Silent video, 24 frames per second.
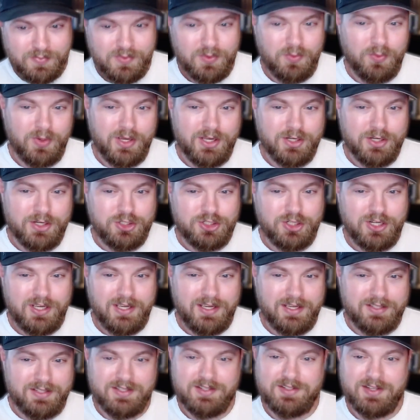which
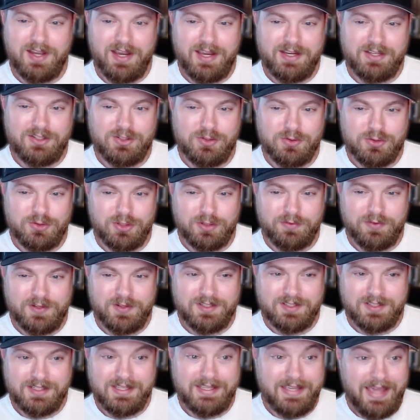is designed to
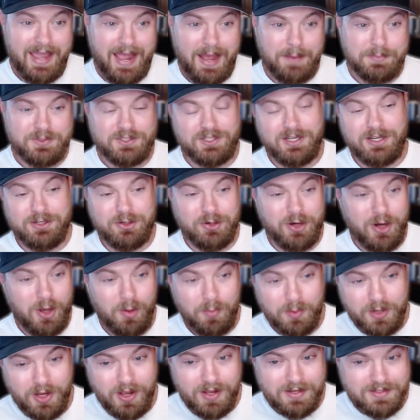surface gaps in your
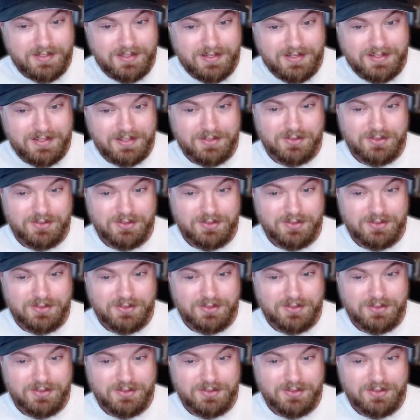help content.